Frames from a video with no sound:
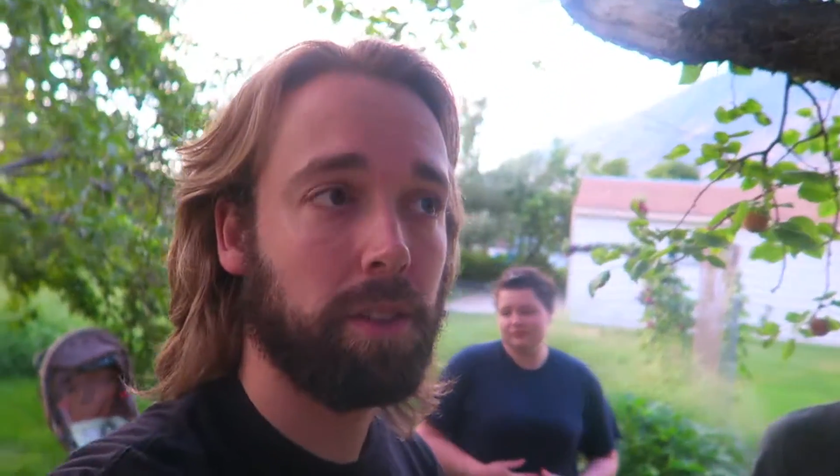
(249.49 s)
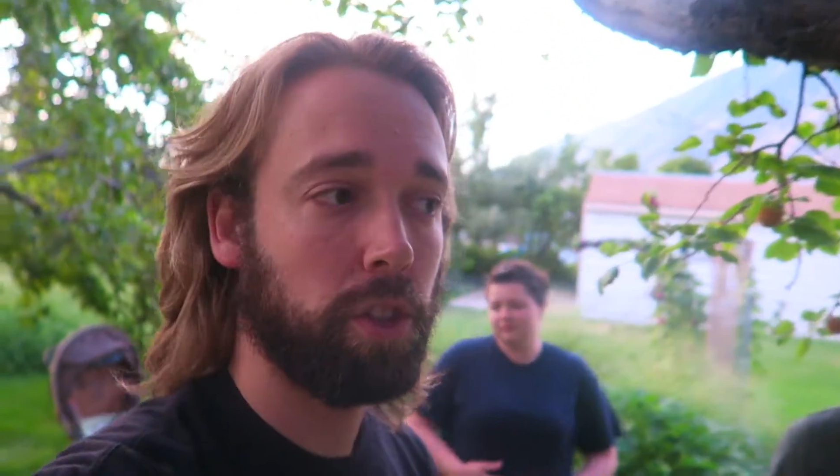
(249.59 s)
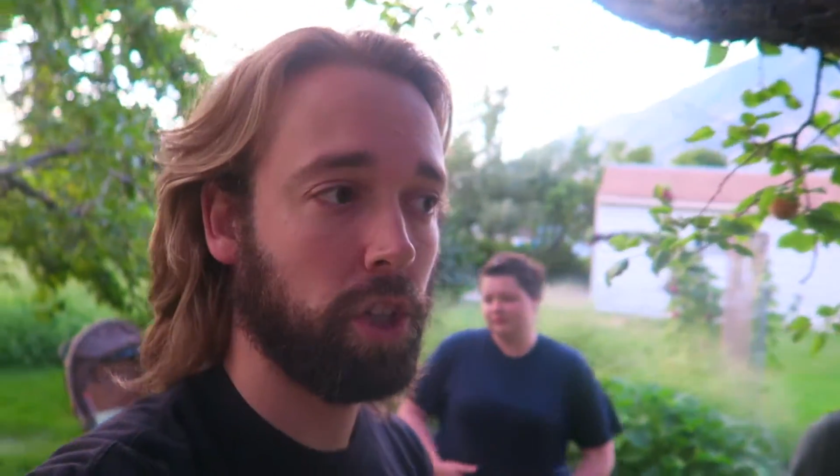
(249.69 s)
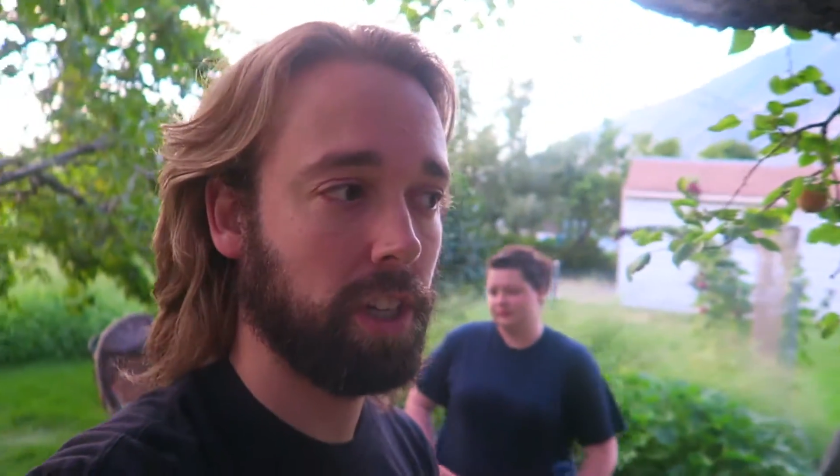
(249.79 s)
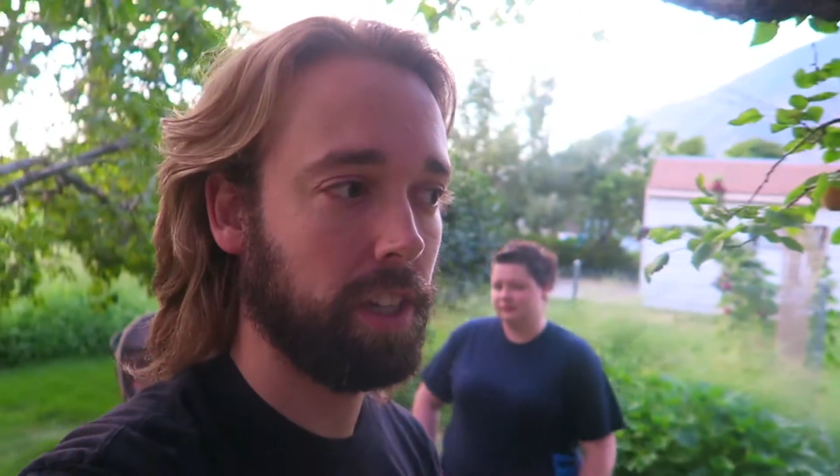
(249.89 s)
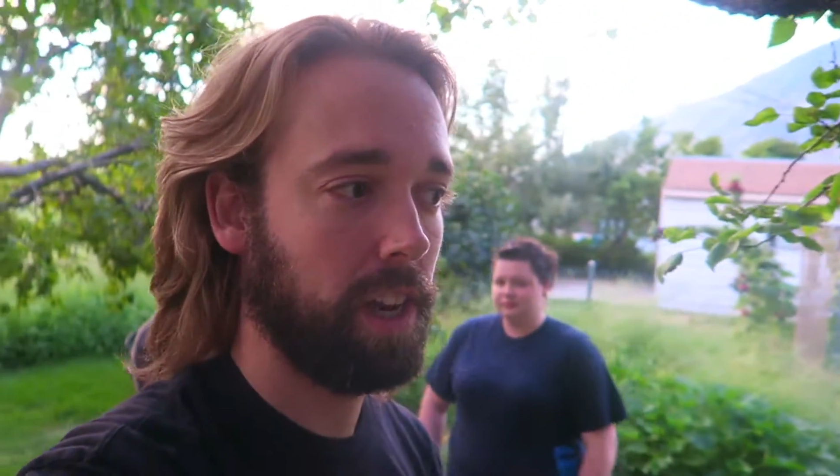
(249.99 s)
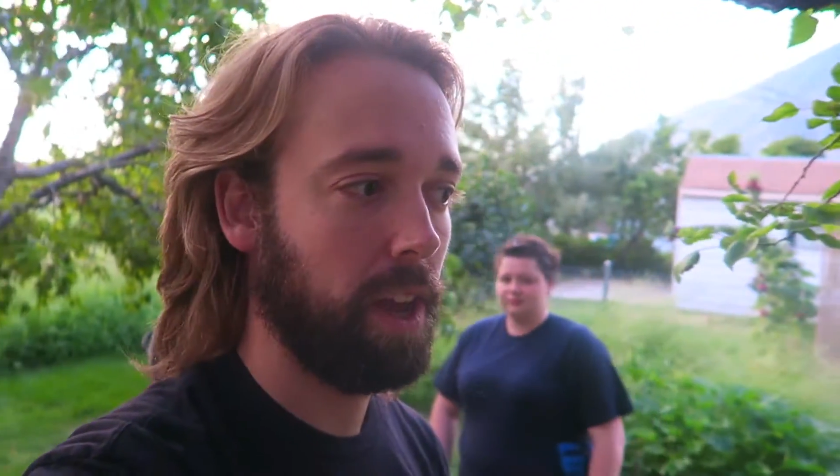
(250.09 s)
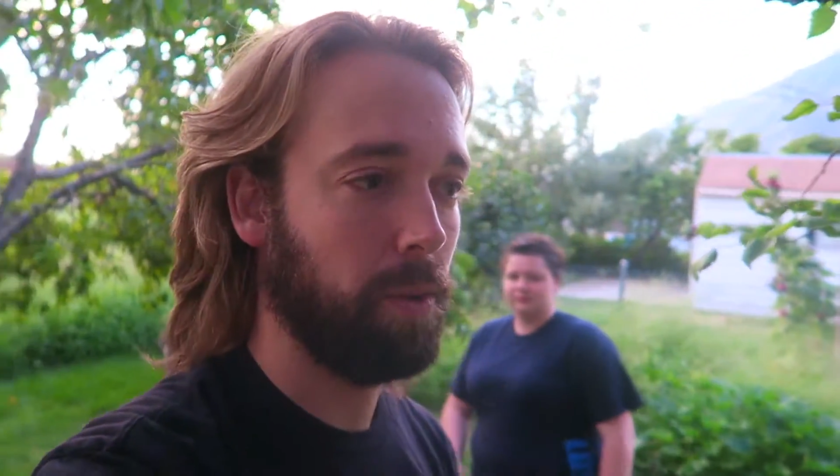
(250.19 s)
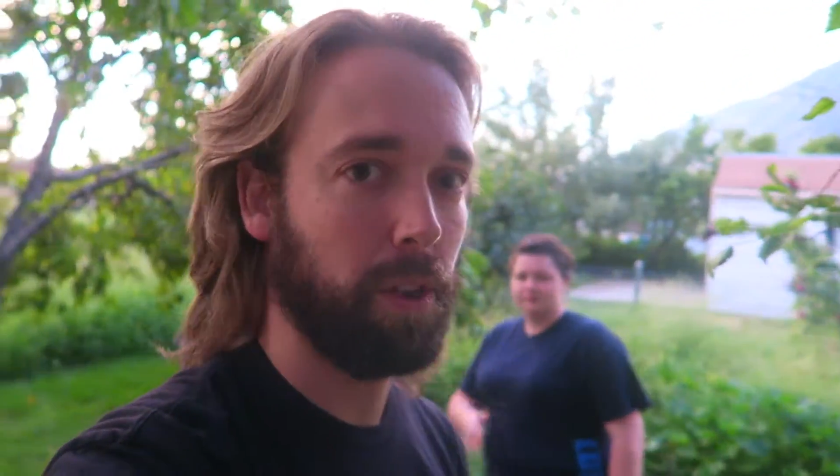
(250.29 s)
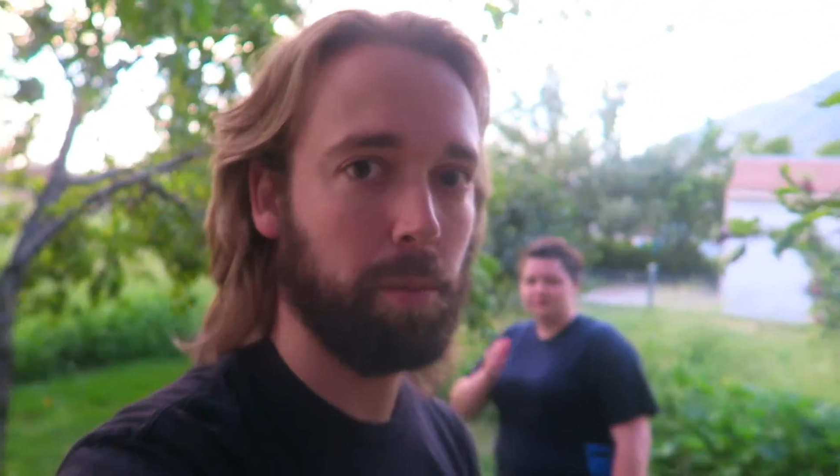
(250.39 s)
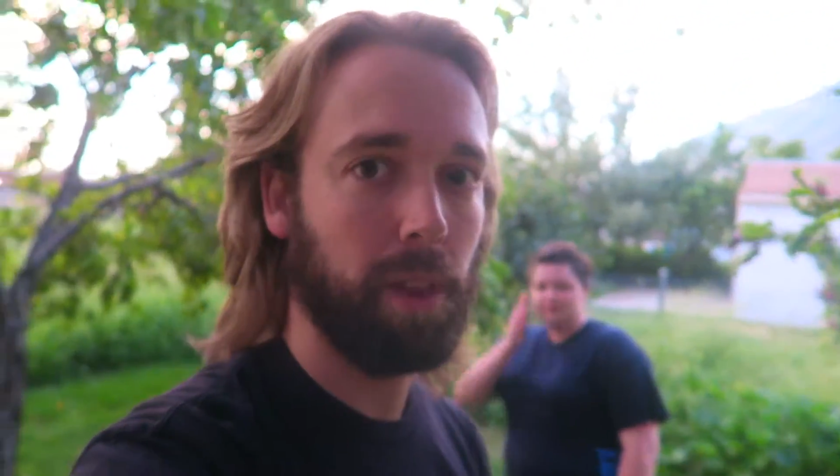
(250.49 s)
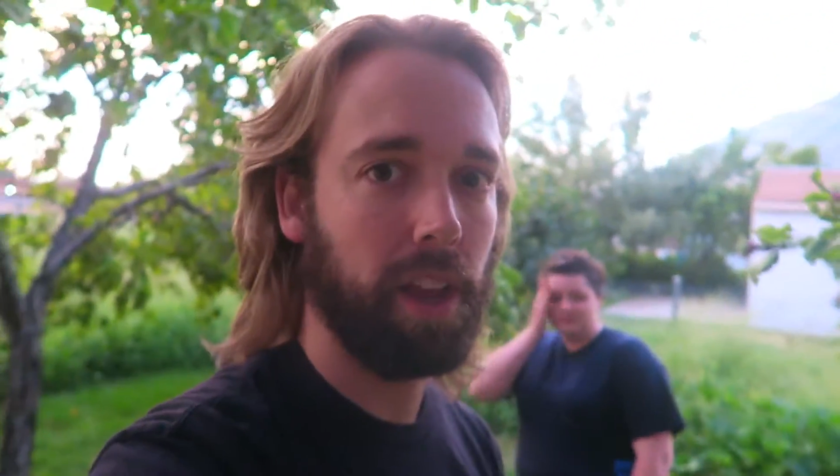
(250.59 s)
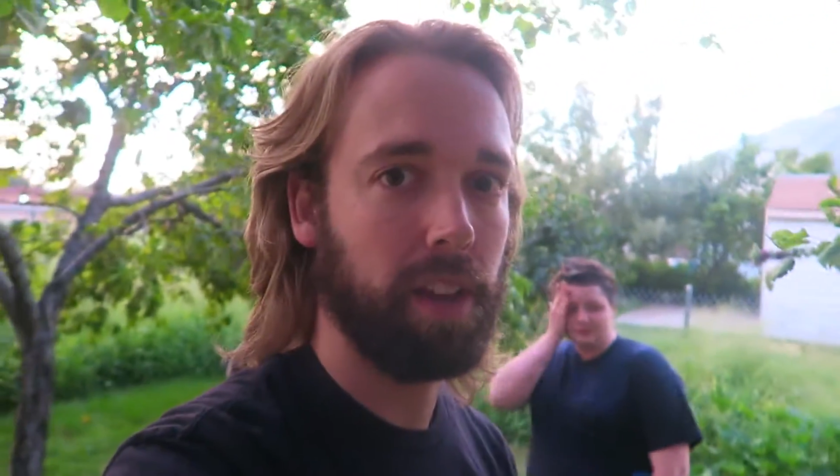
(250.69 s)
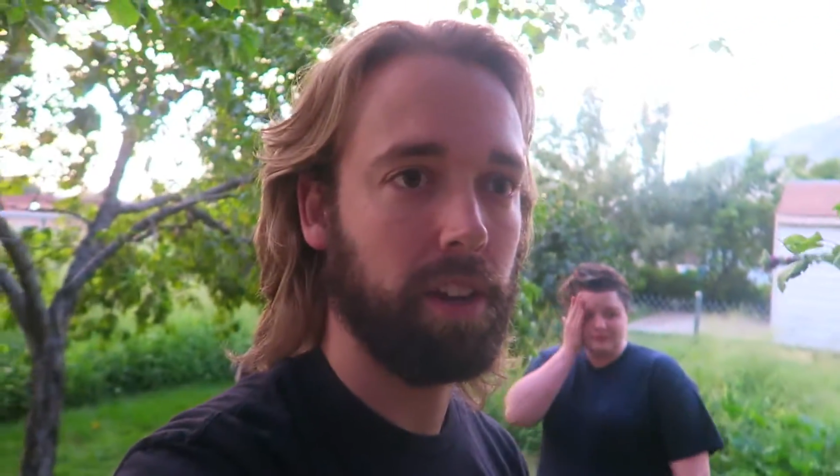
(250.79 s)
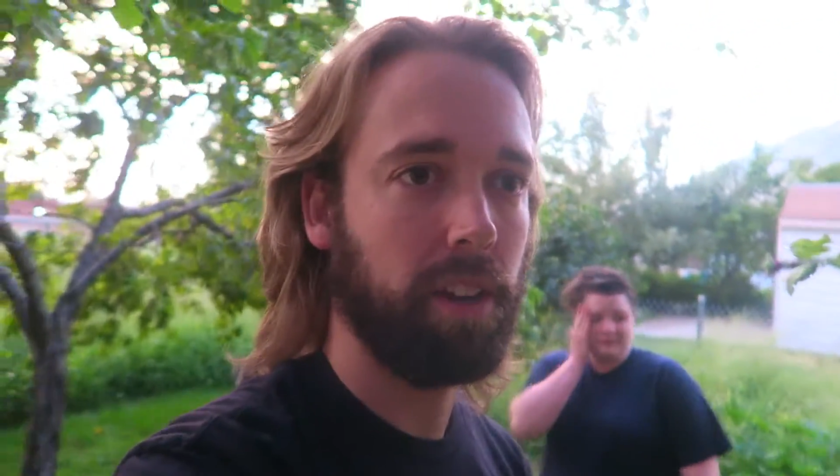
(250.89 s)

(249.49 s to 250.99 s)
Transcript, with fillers: during the day when they're playing,